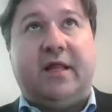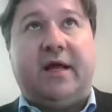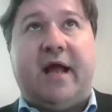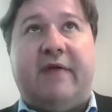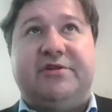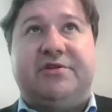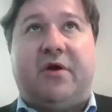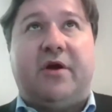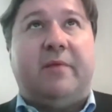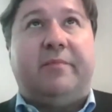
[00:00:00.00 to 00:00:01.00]
Like I have a
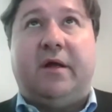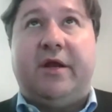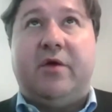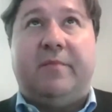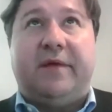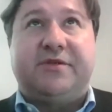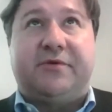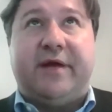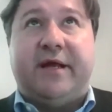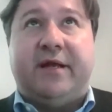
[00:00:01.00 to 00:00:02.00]
chart up, on my
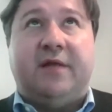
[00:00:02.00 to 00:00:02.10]
screen.